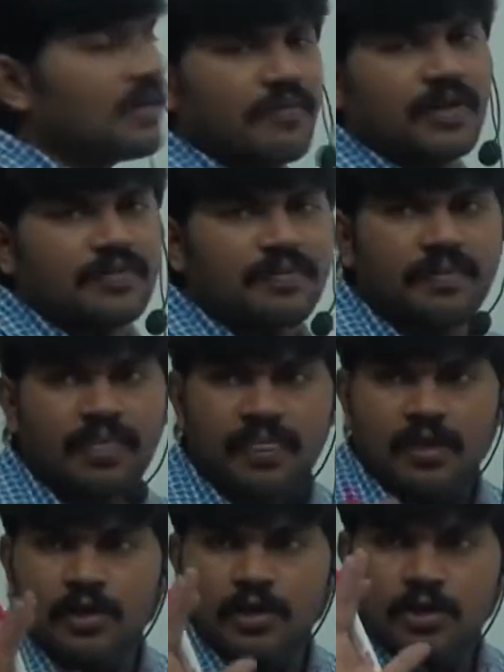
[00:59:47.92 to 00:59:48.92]
M1.
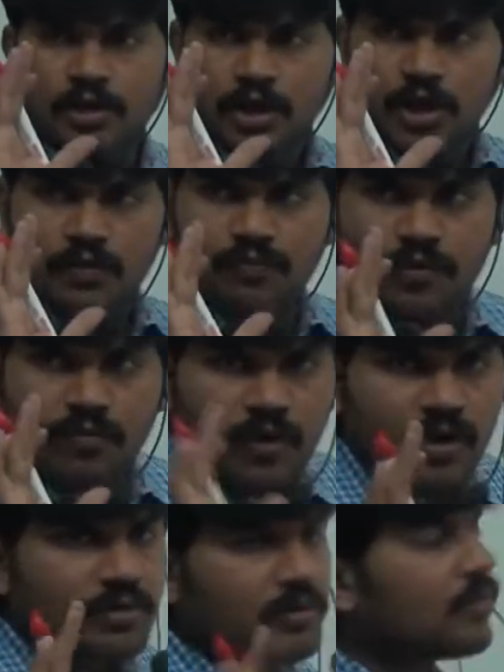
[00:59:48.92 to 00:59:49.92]
If you
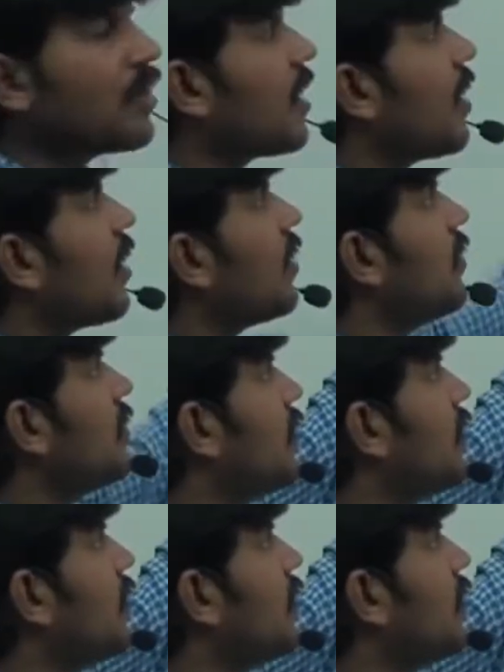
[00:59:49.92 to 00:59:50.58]
want to call